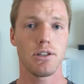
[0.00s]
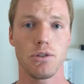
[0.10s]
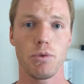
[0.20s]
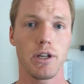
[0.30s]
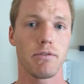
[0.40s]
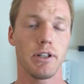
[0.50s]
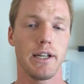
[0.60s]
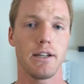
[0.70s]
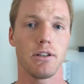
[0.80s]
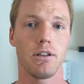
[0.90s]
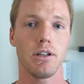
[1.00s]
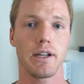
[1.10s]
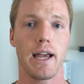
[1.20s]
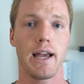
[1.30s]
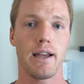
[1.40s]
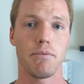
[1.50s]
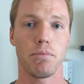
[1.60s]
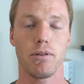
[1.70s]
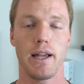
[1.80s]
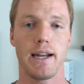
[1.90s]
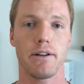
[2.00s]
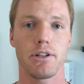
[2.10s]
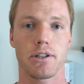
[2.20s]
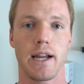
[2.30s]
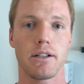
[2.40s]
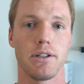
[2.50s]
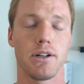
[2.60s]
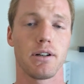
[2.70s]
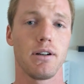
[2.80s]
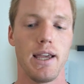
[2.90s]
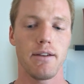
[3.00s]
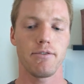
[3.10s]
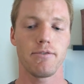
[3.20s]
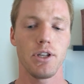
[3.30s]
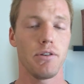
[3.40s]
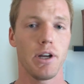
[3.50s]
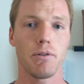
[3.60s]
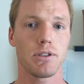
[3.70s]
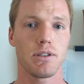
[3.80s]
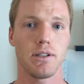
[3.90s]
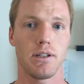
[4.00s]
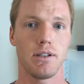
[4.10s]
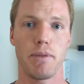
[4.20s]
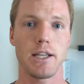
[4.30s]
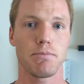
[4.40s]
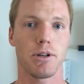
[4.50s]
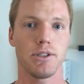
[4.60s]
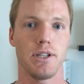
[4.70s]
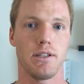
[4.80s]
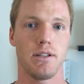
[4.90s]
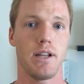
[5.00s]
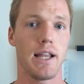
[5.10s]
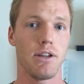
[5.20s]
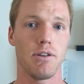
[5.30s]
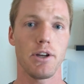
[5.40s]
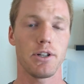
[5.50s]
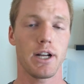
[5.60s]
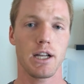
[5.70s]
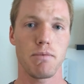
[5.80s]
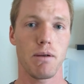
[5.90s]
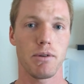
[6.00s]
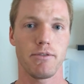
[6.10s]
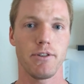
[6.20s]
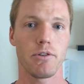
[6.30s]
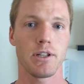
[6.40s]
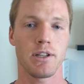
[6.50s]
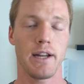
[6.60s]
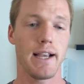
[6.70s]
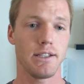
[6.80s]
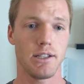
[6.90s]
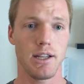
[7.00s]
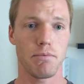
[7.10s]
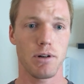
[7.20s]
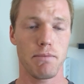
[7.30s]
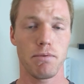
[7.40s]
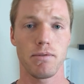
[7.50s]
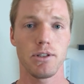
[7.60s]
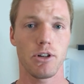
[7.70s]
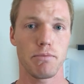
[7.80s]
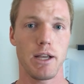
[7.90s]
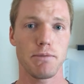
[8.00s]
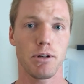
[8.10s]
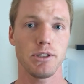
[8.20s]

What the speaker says: So this is where you really need to look and plan out your calendar. If you know it's the baseball season and you know you're not gonna be able to focus on ACT prep during baseball